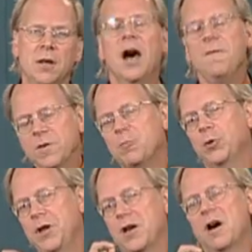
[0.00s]
I'd feel
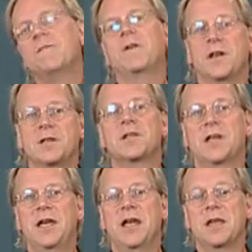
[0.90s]
pretty confident in
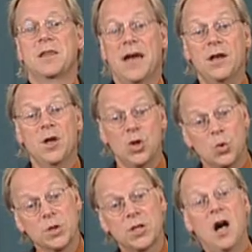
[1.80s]
saying that
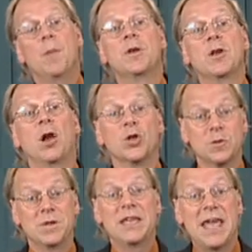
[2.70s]
there was common
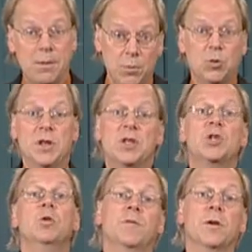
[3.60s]
knowledge of the game between the
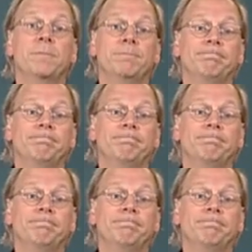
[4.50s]
two of you.